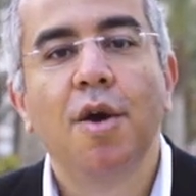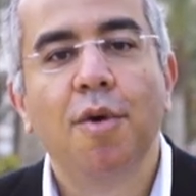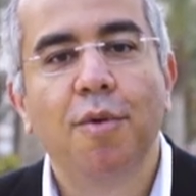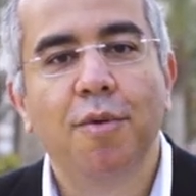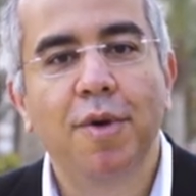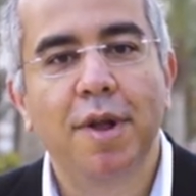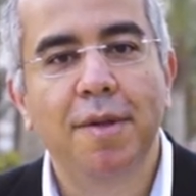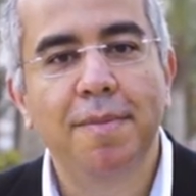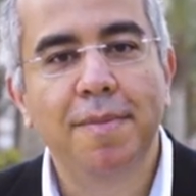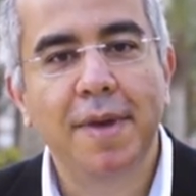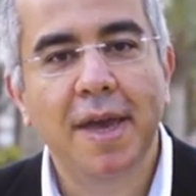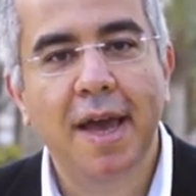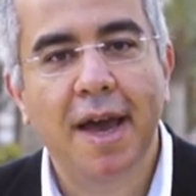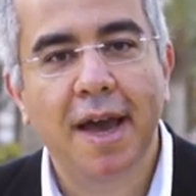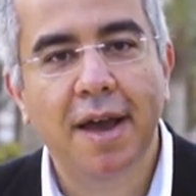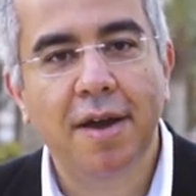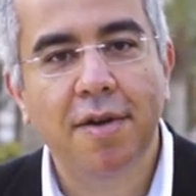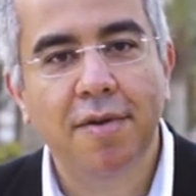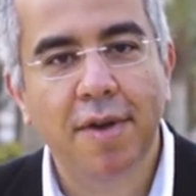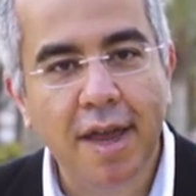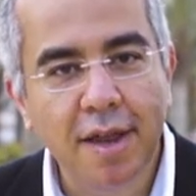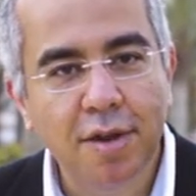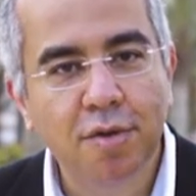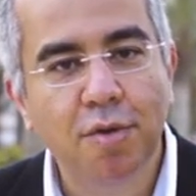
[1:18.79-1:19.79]
will be a
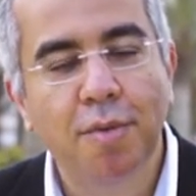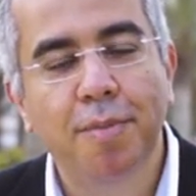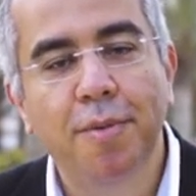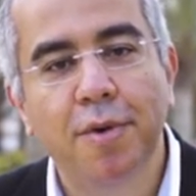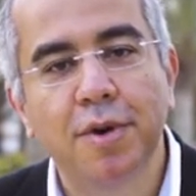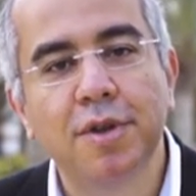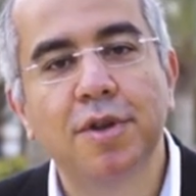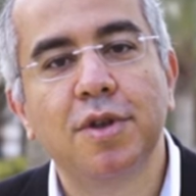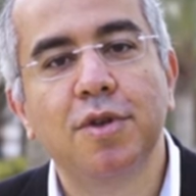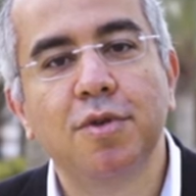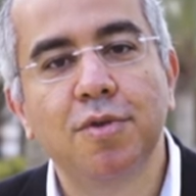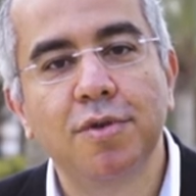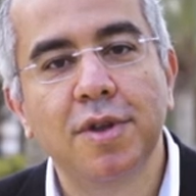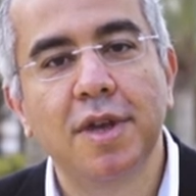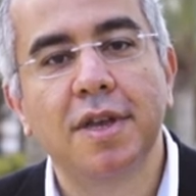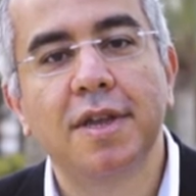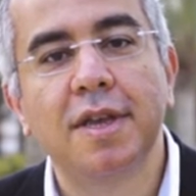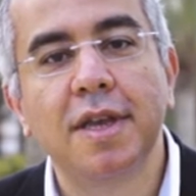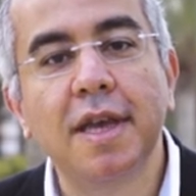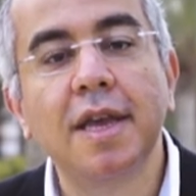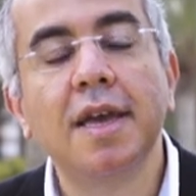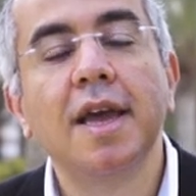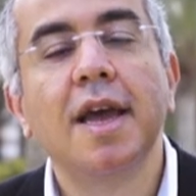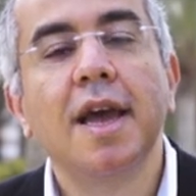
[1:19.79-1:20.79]
great
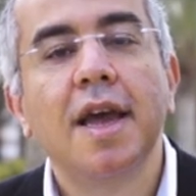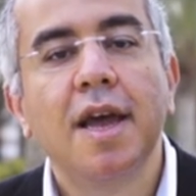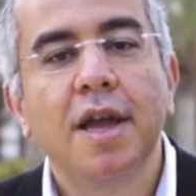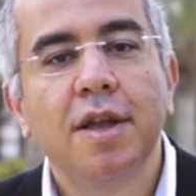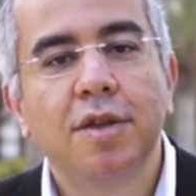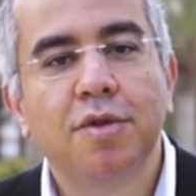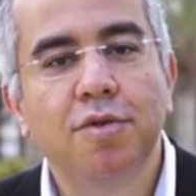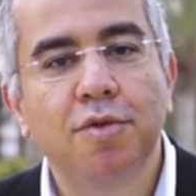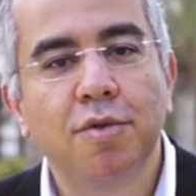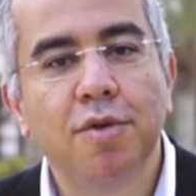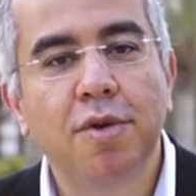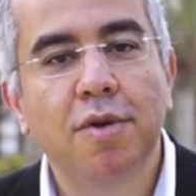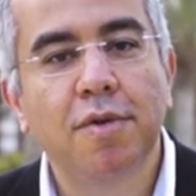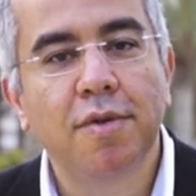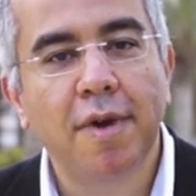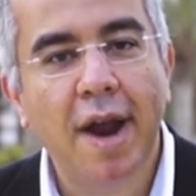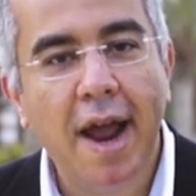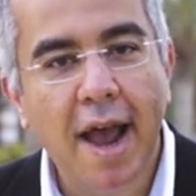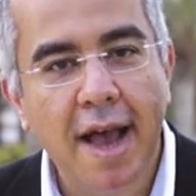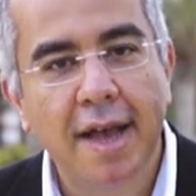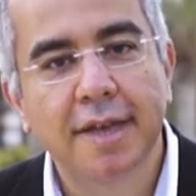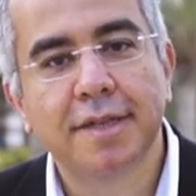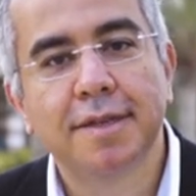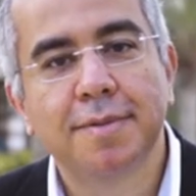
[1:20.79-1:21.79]
opportunity to
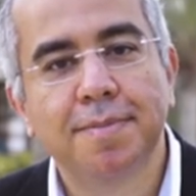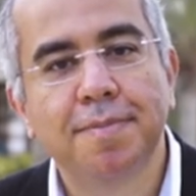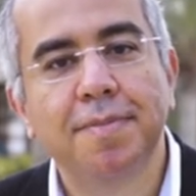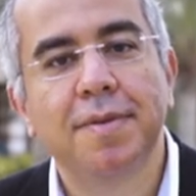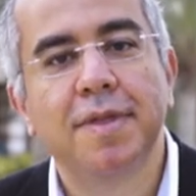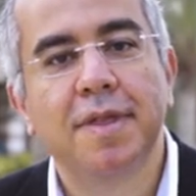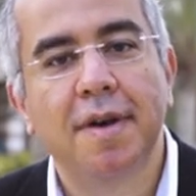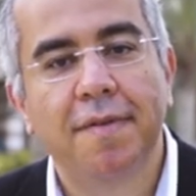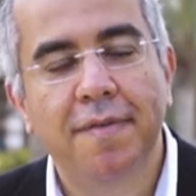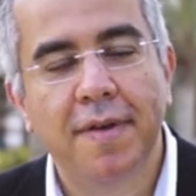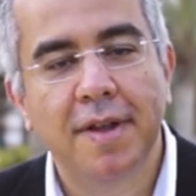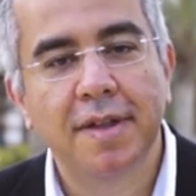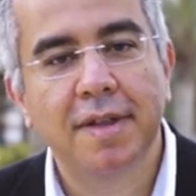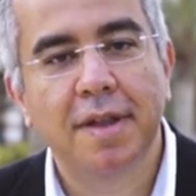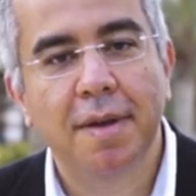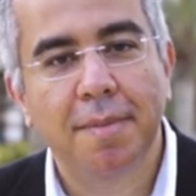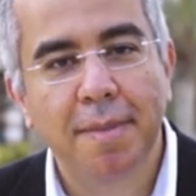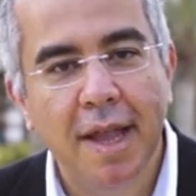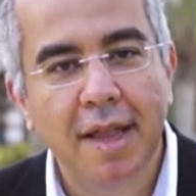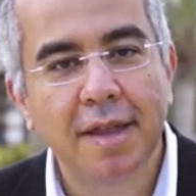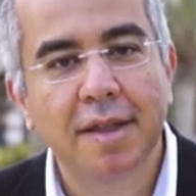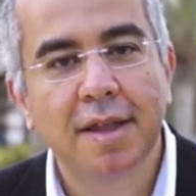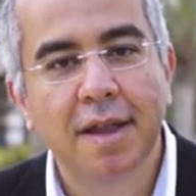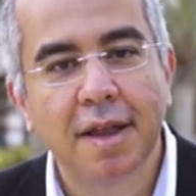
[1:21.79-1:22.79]
grasp the
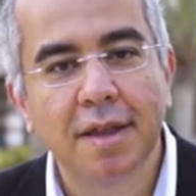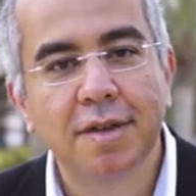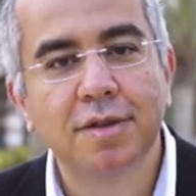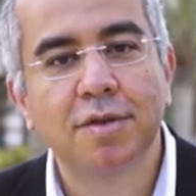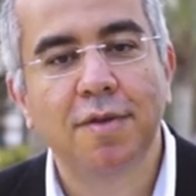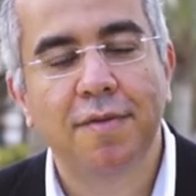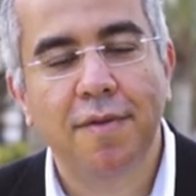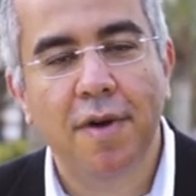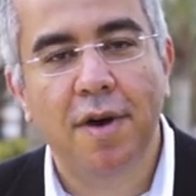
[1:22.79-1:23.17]
fundamentals of